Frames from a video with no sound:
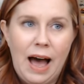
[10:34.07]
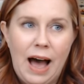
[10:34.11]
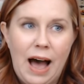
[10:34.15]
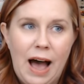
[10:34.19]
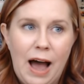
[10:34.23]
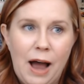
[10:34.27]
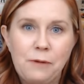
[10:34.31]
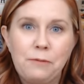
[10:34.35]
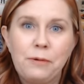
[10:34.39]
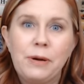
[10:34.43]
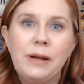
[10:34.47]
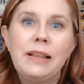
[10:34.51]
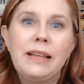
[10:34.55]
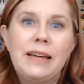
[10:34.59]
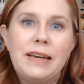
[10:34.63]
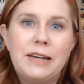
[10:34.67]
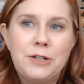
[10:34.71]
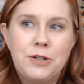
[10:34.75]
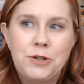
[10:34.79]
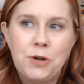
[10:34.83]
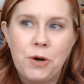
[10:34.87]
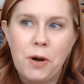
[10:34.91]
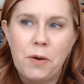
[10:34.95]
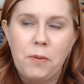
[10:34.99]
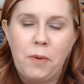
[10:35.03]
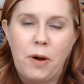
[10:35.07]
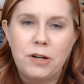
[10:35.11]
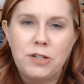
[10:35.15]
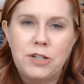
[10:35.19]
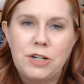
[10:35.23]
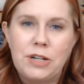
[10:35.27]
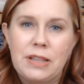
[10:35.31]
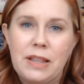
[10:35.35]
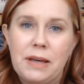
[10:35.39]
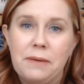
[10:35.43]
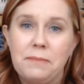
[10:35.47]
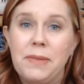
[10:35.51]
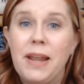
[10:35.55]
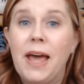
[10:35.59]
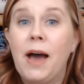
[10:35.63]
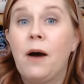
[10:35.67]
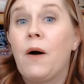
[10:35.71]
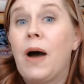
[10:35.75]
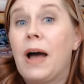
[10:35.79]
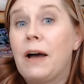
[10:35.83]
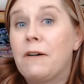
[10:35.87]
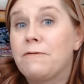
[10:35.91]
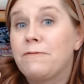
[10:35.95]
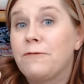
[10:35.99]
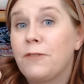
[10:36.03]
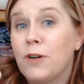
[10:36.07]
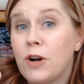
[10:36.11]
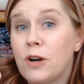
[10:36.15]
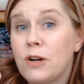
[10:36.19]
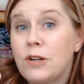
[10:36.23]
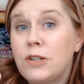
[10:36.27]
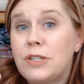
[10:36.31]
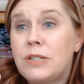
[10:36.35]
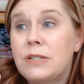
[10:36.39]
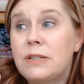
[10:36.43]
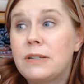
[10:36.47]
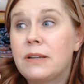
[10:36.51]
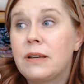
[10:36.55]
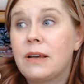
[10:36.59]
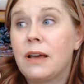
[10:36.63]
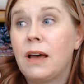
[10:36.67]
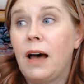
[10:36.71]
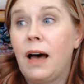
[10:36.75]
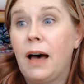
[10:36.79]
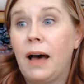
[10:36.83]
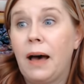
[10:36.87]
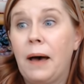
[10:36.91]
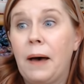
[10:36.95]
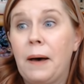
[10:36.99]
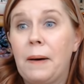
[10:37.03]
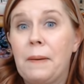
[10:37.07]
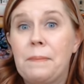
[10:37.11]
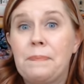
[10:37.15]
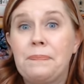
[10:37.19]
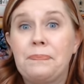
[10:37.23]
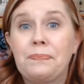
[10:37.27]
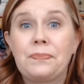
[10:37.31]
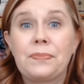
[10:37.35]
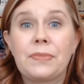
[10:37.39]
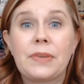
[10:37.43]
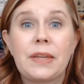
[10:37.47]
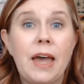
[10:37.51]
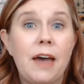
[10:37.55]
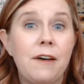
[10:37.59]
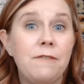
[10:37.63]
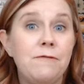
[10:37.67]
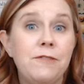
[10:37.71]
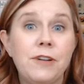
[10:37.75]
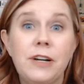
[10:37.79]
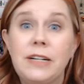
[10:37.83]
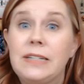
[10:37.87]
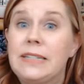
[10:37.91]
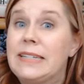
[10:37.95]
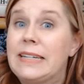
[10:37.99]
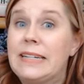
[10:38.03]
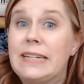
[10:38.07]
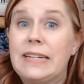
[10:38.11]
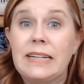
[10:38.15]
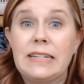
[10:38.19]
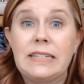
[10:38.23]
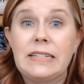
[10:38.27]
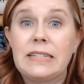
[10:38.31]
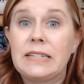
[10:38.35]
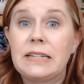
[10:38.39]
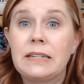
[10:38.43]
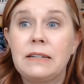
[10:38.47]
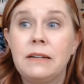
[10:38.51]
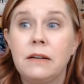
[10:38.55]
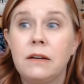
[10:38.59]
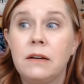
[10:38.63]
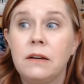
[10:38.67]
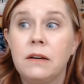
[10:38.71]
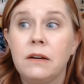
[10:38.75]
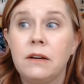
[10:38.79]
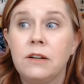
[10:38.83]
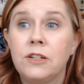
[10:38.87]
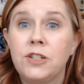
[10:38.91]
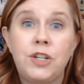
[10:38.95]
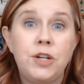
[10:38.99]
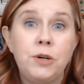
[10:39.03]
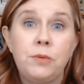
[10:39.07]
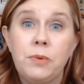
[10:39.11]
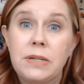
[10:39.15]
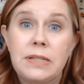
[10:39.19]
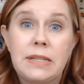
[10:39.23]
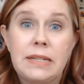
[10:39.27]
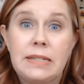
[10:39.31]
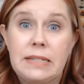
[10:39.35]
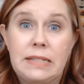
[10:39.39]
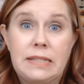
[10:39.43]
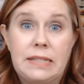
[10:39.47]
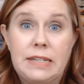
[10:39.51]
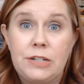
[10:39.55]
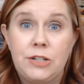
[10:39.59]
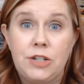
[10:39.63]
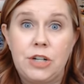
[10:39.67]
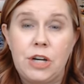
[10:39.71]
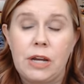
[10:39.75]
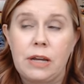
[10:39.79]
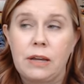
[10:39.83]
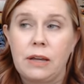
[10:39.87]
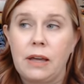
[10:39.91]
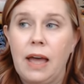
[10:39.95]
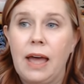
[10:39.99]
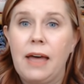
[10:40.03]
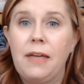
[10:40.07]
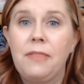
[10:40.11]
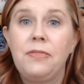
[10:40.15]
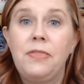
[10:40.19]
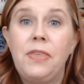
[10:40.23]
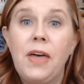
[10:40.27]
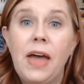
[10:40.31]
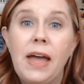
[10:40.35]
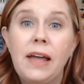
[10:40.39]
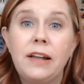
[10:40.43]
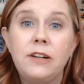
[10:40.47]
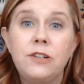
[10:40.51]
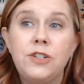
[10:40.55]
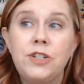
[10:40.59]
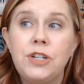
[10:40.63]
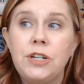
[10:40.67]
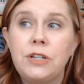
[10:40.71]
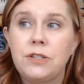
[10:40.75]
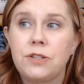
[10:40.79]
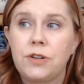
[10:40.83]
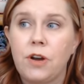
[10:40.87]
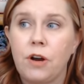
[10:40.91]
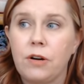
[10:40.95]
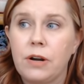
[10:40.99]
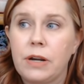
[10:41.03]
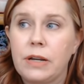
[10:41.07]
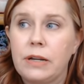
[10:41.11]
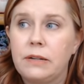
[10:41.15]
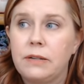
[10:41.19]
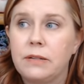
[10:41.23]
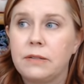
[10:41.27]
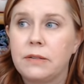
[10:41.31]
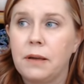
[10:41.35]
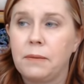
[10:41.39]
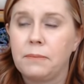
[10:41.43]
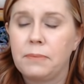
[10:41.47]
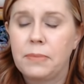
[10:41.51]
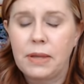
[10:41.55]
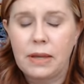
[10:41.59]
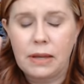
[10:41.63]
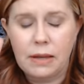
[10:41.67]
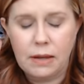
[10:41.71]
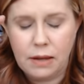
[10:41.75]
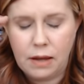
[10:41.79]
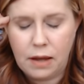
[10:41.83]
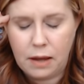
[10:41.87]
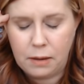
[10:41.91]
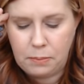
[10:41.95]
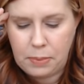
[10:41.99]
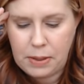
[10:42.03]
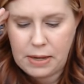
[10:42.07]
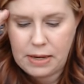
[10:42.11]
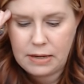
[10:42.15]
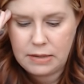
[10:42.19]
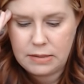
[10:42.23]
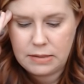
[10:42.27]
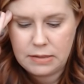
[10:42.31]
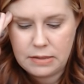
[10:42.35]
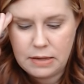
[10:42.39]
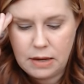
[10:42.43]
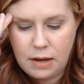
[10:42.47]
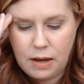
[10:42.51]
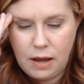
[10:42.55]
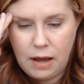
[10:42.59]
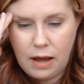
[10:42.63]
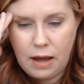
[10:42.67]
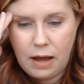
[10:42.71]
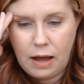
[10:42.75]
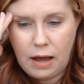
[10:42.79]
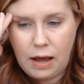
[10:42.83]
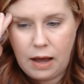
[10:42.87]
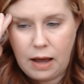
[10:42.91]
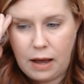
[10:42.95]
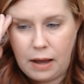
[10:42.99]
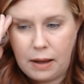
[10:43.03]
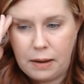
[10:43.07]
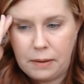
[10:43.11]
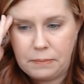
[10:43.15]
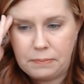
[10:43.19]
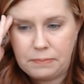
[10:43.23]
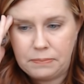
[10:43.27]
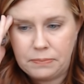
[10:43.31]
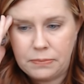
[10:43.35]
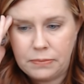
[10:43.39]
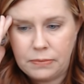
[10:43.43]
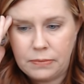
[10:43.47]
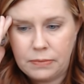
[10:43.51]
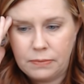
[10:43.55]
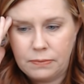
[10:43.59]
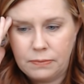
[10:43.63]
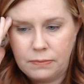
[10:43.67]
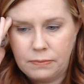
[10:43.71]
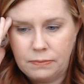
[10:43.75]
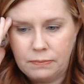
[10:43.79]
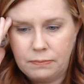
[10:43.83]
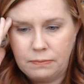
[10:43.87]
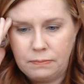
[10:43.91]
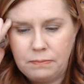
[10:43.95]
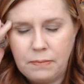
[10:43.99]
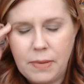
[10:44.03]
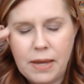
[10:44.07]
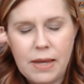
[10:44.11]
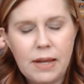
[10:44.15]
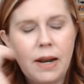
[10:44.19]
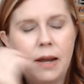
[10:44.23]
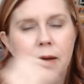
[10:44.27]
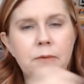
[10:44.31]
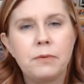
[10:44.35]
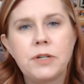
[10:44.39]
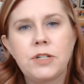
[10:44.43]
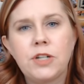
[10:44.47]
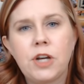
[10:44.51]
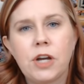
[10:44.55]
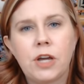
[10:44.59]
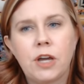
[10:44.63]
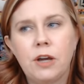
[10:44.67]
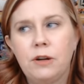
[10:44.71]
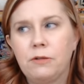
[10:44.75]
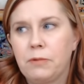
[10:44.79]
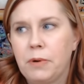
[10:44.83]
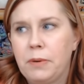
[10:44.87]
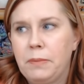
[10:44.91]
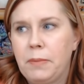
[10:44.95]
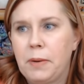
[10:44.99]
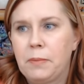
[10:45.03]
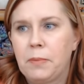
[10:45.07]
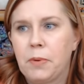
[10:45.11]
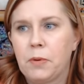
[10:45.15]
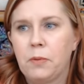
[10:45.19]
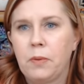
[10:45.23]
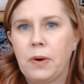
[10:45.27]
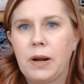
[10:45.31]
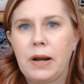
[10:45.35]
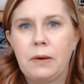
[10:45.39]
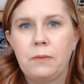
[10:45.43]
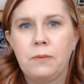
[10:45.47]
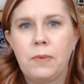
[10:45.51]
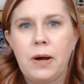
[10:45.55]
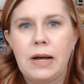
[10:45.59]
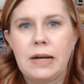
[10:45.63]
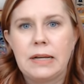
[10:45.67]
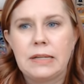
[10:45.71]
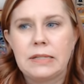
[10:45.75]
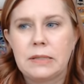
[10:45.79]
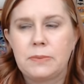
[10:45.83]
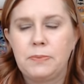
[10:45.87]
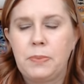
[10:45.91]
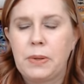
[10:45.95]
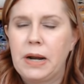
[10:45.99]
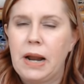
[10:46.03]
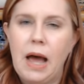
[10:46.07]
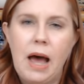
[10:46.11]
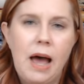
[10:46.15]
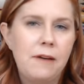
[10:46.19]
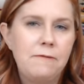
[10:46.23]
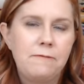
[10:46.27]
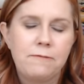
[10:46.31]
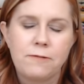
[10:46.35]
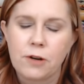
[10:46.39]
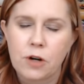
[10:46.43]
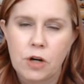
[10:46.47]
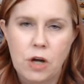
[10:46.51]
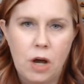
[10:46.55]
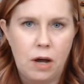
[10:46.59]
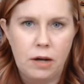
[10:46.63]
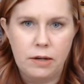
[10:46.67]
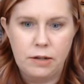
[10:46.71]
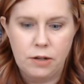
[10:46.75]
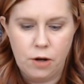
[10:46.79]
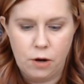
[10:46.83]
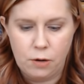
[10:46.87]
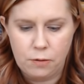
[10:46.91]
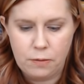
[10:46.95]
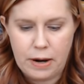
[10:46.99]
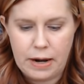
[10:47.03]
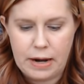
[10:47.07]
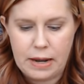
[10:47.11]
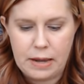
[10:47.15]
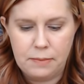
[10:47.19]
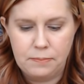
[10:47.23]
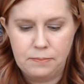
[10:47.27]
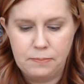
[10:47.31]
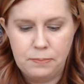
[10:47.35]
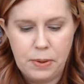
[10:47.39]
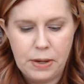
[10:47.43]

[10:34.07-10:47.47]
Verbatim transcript: I really enjoy watching them. Now, at first, um, Kefren didn't, she wasn't stitching. And then she started something, a piece. Um, man, I wish I could remember what it was, but I've forgotten already.